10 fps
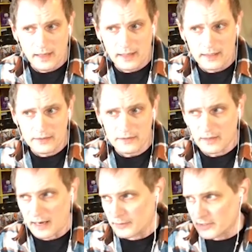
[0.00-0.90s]
And
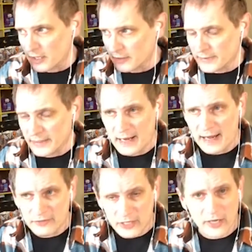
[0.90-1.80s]
I would color in
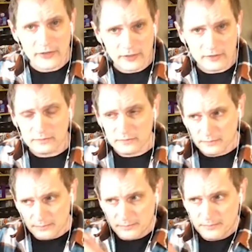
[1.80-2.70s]
every other,
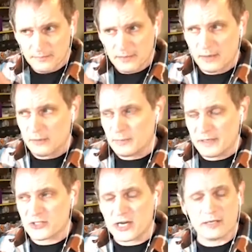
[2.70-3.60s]
it would
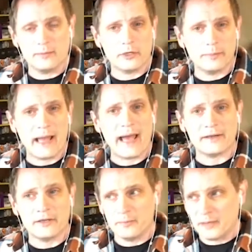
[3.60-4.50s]
be a checkerboard
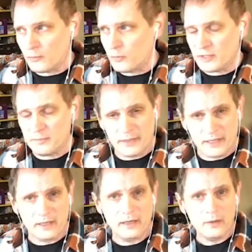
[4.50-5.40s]
pattern, but it wouldn't
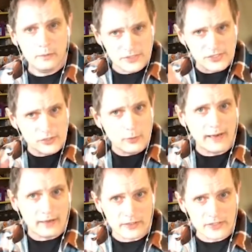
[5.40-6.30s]
be with
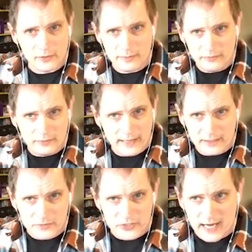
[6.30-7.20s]
squares. It would be
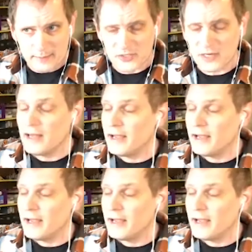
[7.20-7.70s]
random shapes.